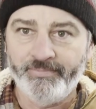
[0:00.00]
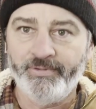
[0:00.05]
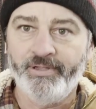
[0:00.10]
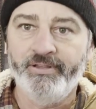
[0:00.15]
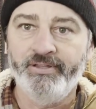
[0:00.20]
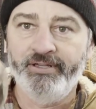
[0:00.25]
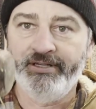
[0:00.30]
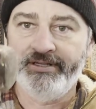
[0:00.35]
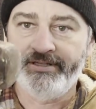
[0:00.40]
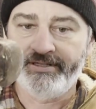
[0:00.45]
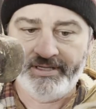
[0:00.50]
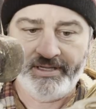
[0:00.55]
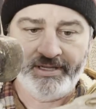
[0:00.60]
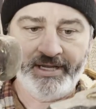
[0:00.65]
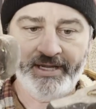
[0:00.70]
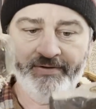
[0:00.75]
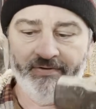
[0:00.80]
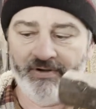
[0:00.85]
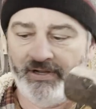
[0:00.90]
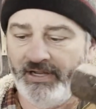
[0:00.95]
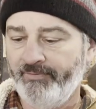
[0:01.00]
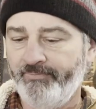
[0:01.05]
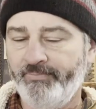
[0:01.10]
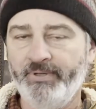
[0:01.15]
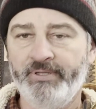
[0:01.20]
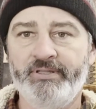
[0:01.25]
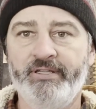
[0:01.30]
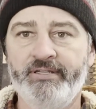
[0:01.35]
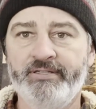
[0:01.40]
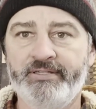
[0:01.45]
Now these, I
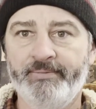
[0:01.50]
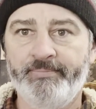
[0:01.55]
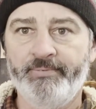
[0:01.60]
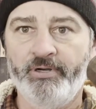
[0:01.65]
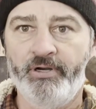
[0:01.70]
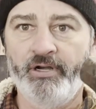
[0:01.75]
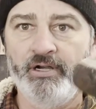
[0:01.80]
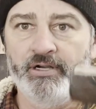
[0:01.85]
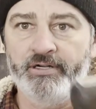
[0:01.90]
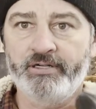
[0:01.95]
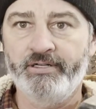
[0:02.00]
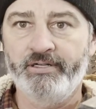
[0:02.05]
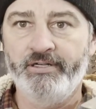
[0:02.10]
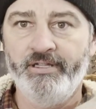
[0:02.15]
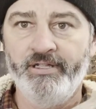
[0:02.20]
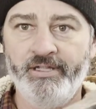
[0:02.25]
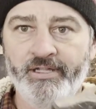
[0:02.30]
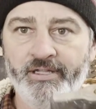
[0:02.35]
picked these up at auction.